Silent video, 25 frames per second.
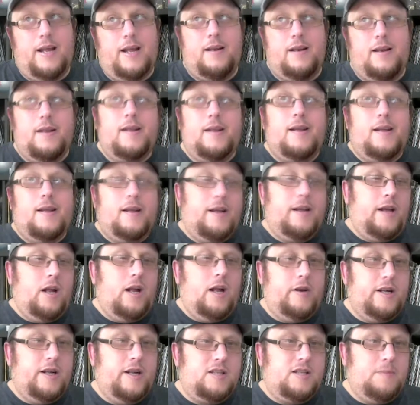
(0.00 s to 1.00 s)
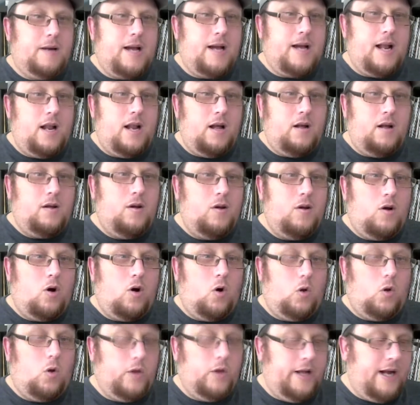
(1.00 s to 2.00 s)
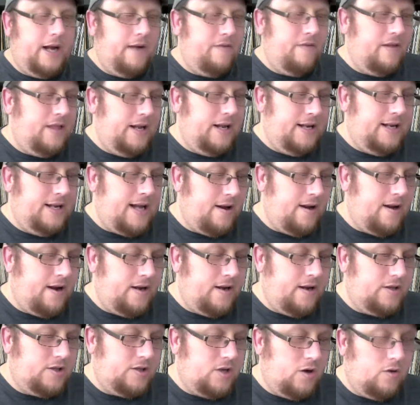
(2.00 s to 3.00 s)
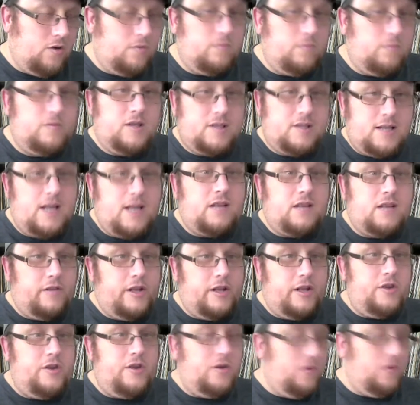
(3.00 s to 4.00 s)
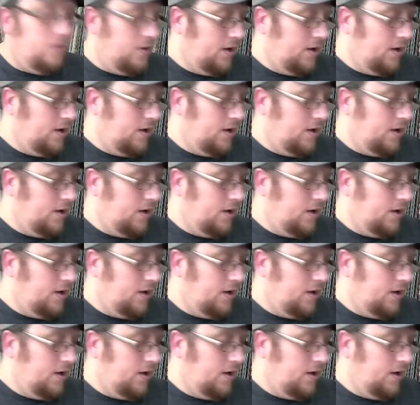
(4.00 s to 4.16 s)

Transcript: And, you know, Nick's been kind of holding everything down on his own, successfully too.